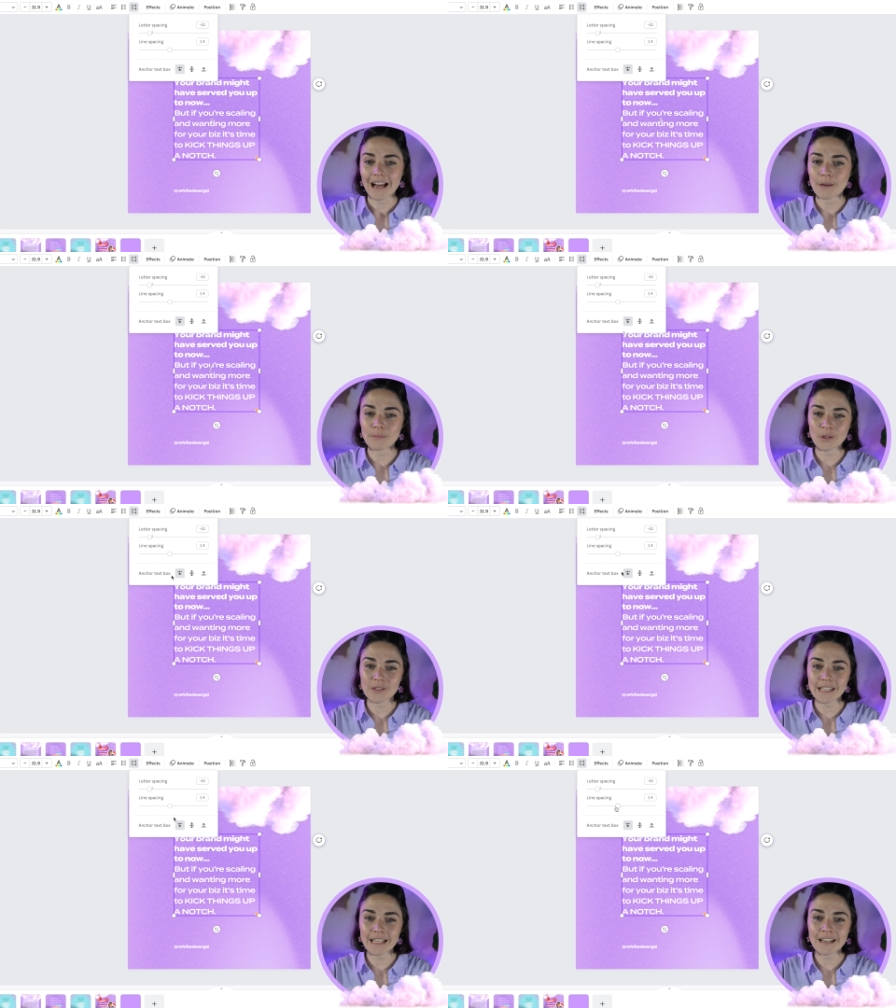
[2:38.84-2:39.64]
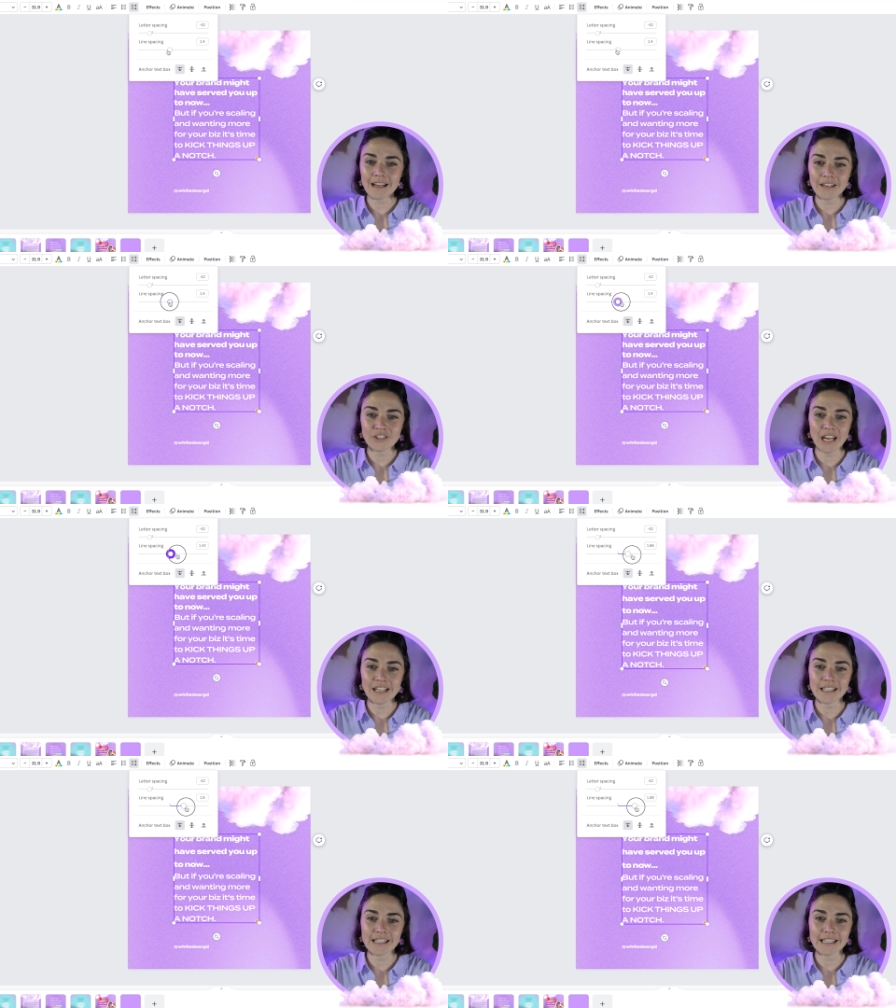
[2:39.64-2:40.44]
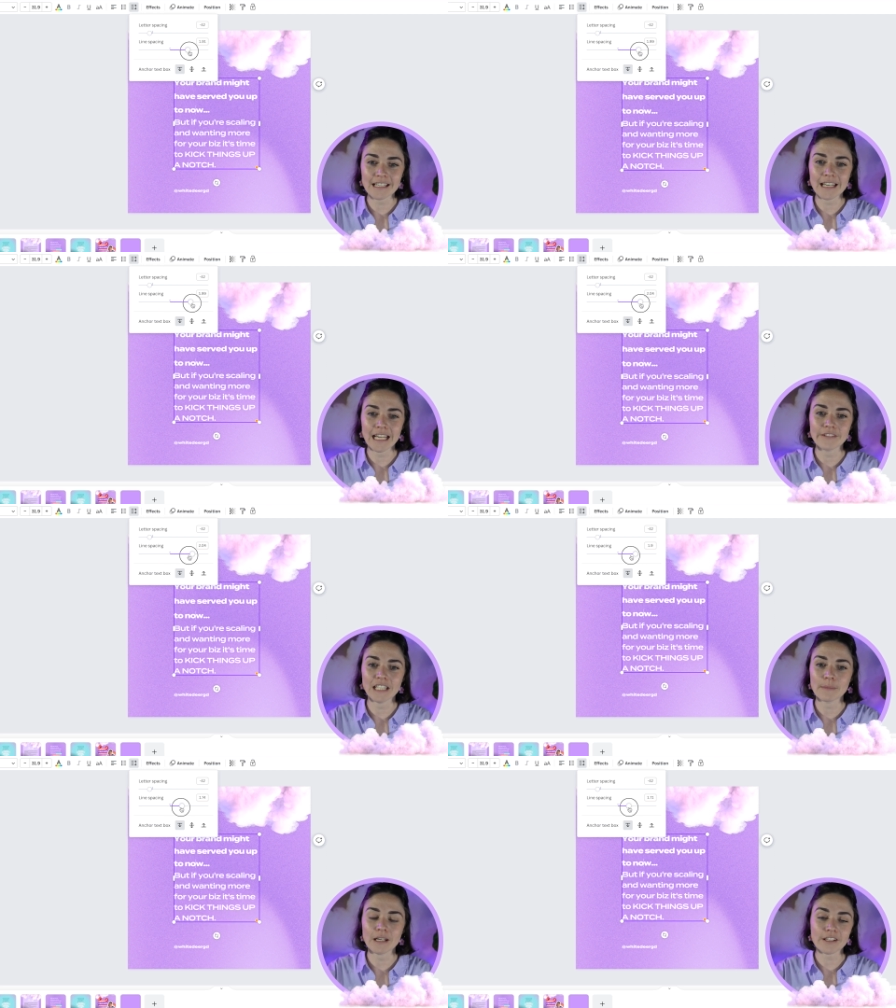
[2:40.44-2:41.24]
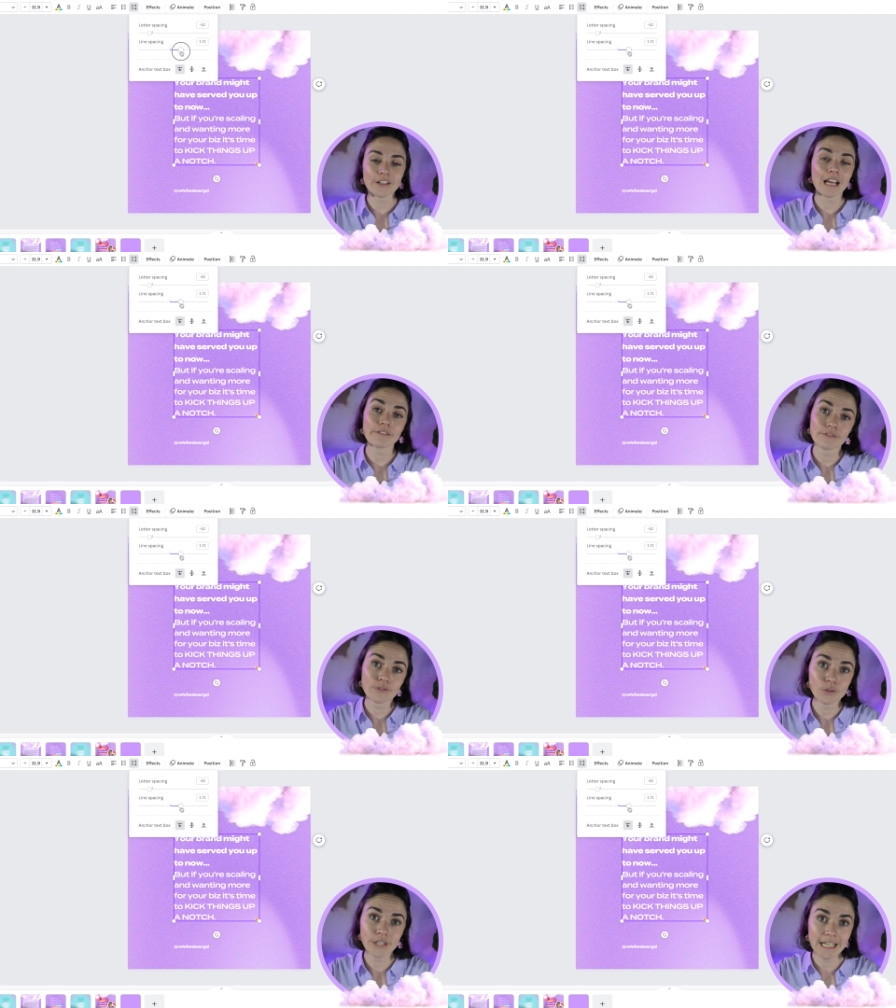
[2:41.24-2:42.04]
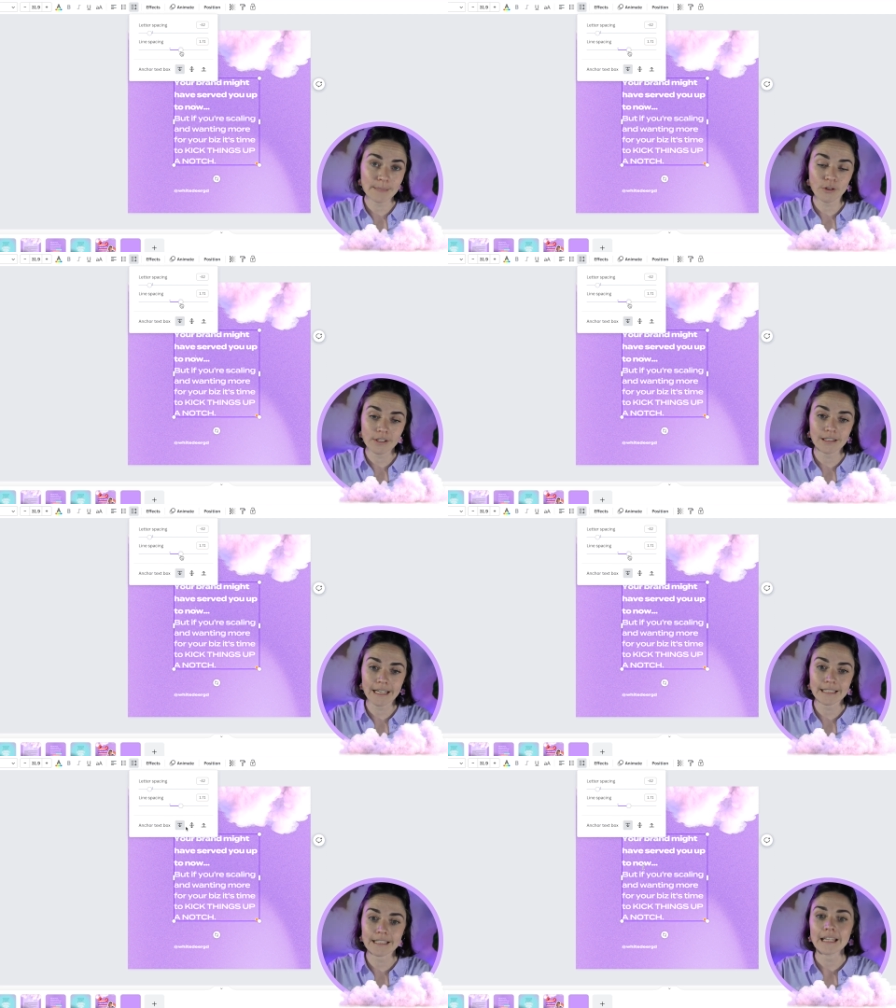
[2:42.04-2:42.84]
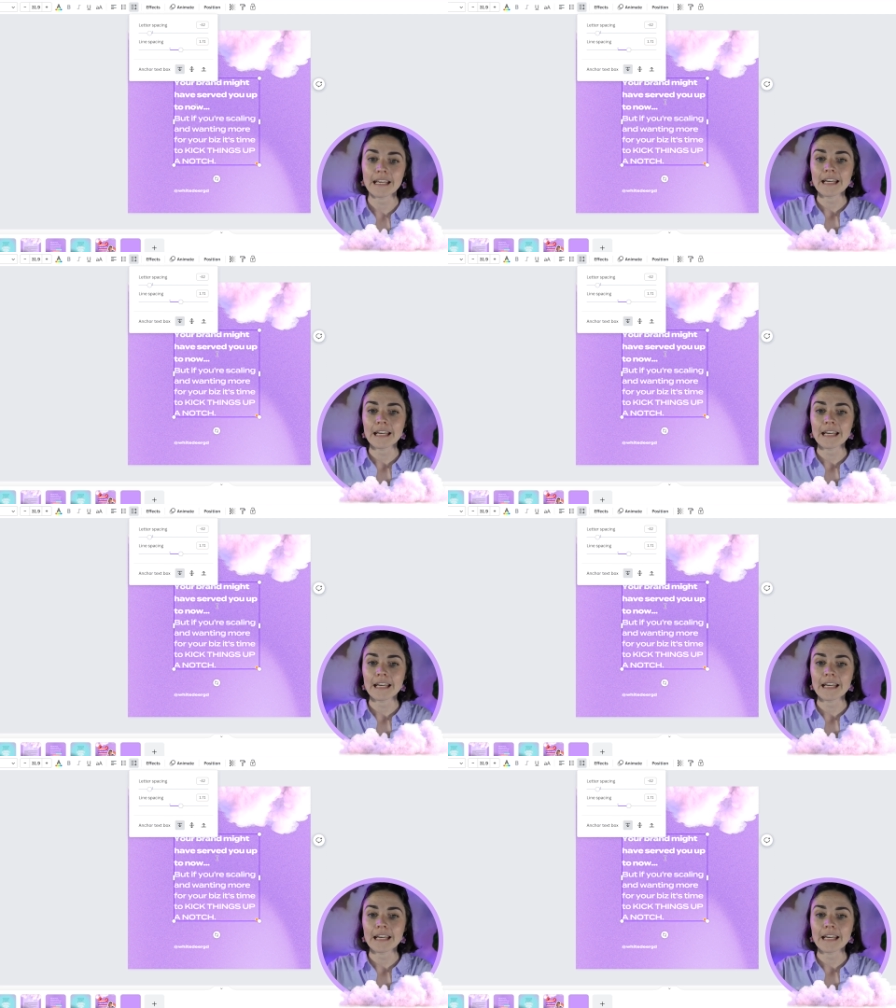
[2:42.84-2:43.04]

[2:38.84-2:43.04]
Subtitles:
But you'll see that it kind of changes things unevenly because I don't have the full text box selected.